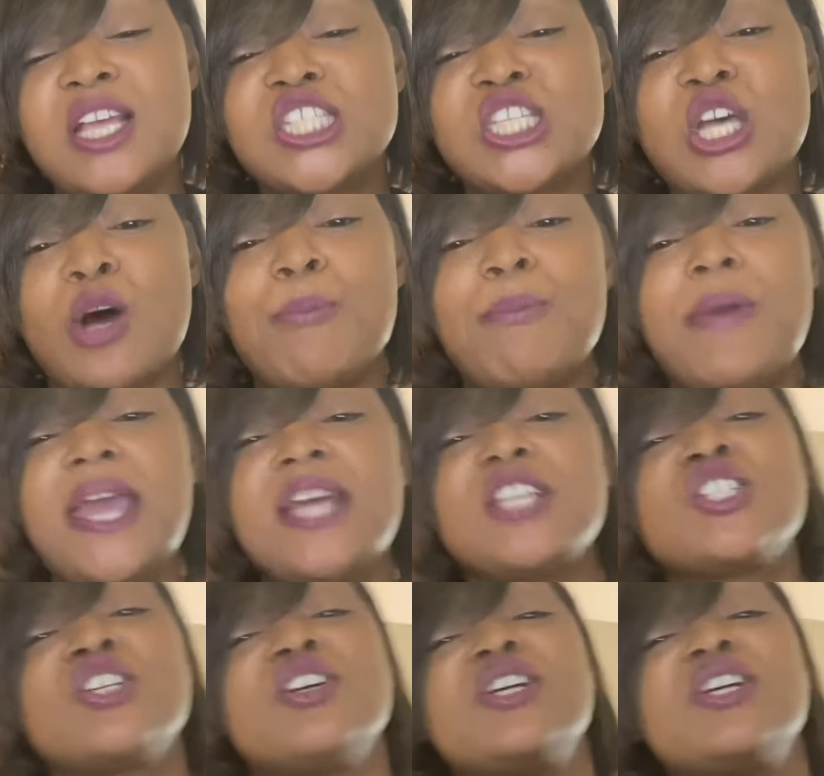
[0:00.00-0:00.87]
So
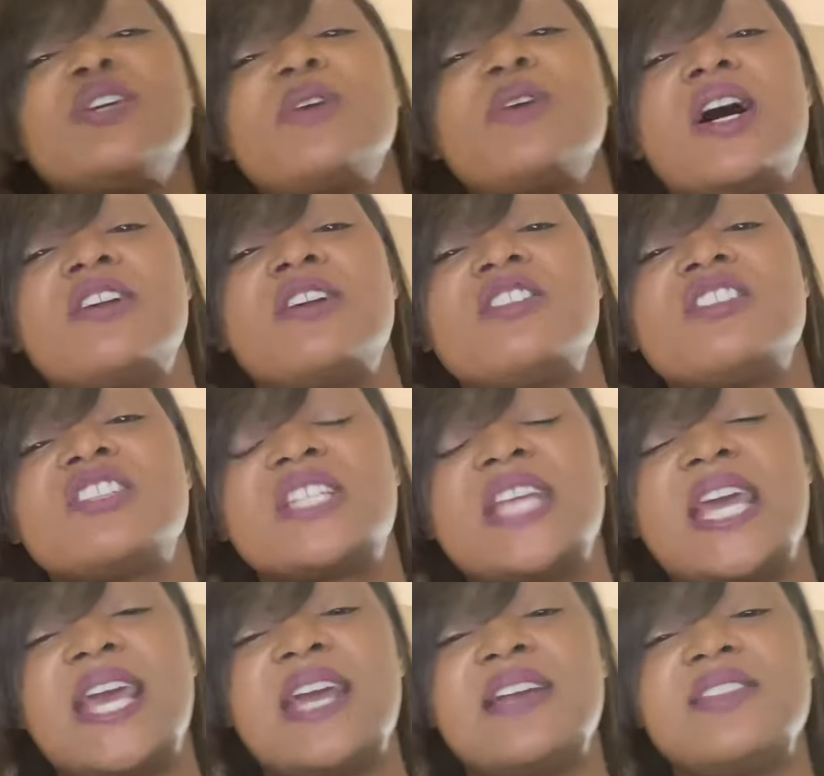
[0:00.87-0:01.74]
make sure you
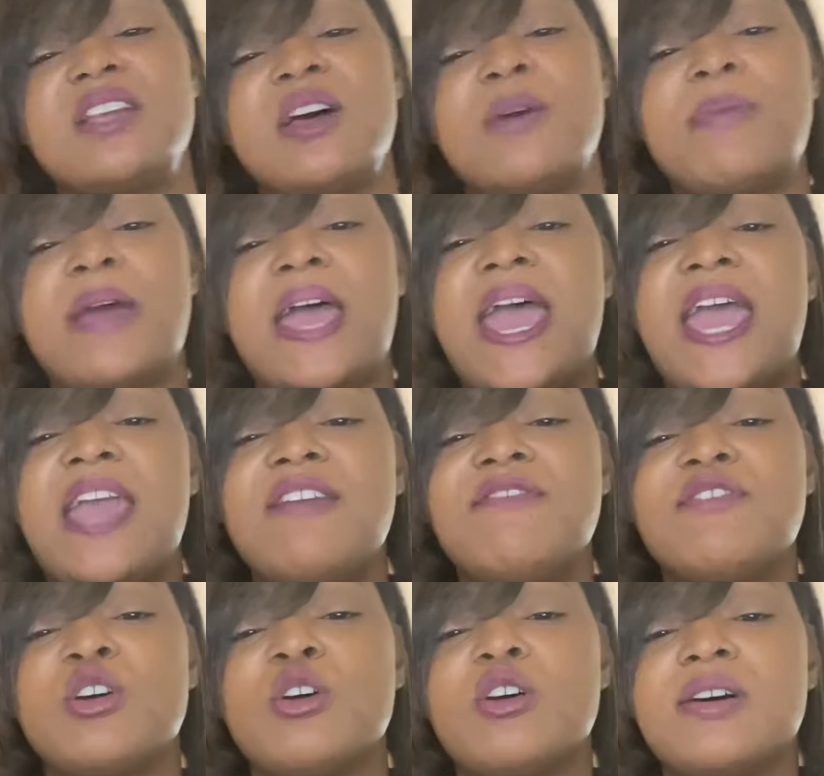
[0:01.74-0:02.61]
understand the
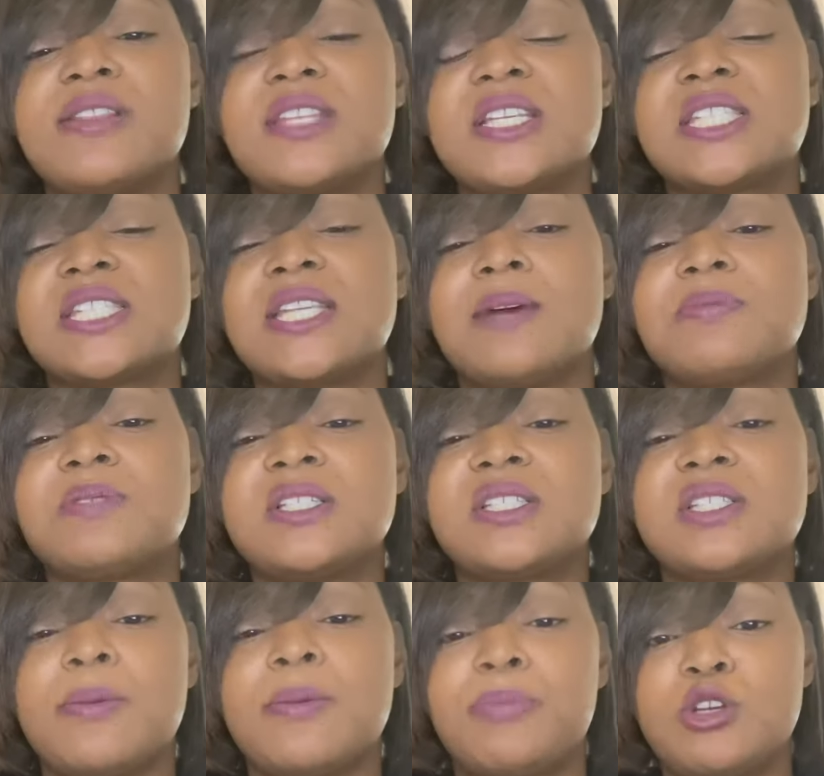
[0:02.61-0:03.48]
behavior or the
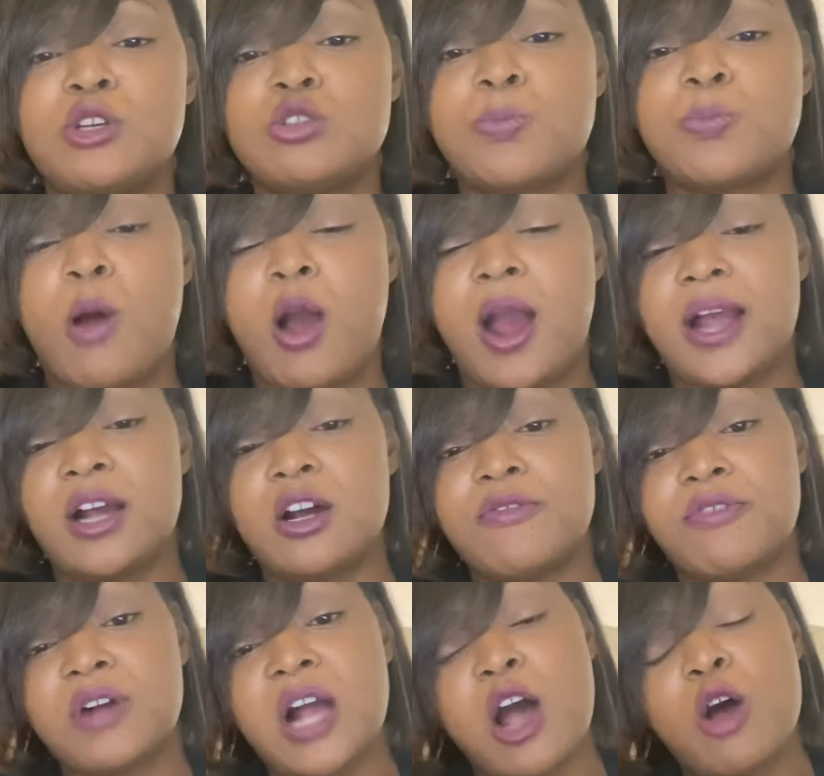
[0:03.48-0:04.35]
substance abuse part
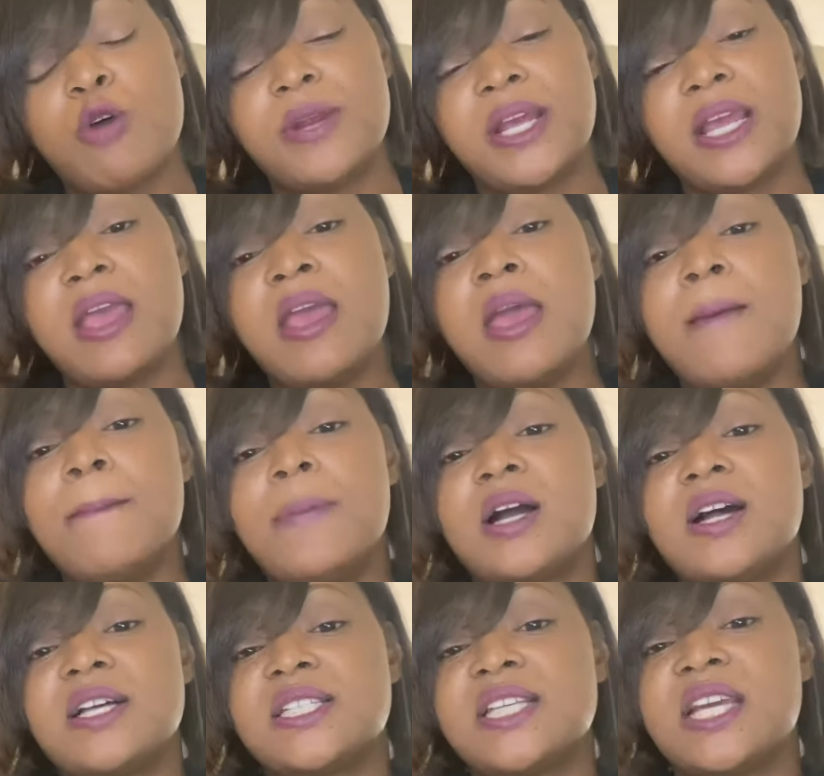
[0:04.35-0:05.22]
of coding,
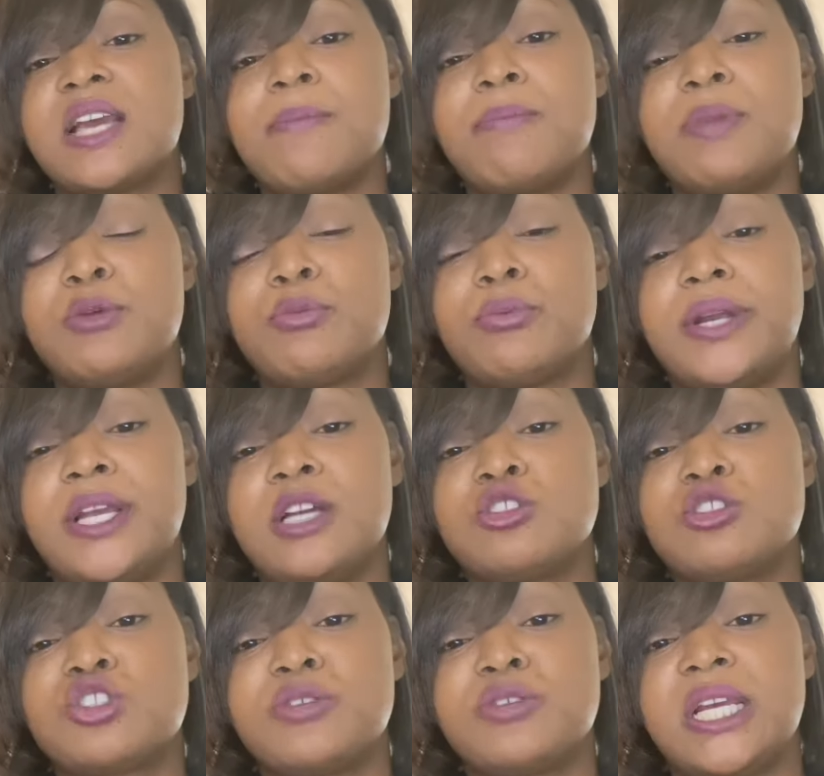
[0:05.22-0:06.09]
because it can be
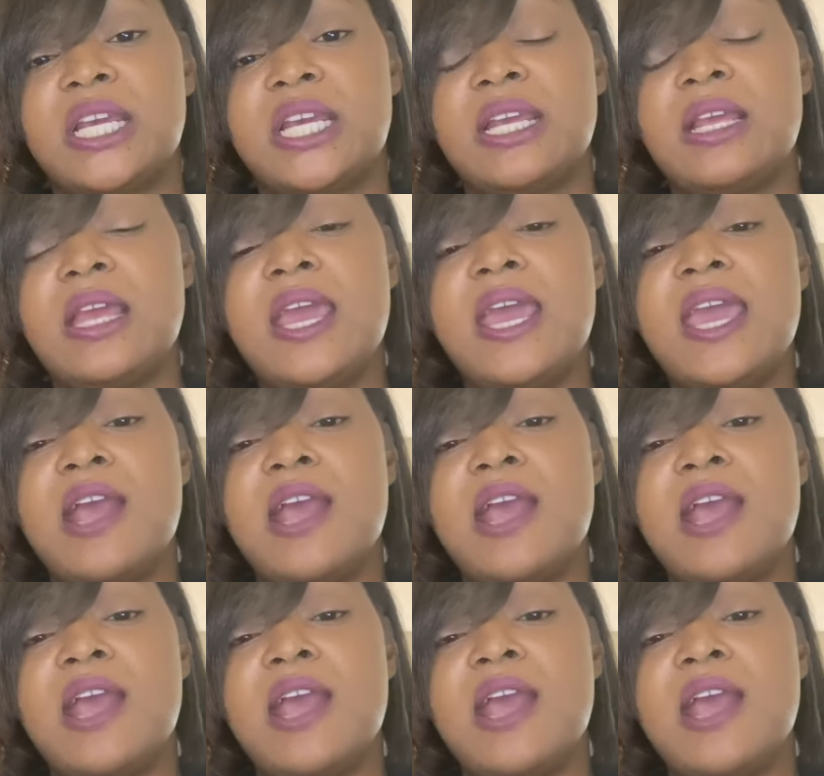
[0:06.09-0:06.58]
real tricky.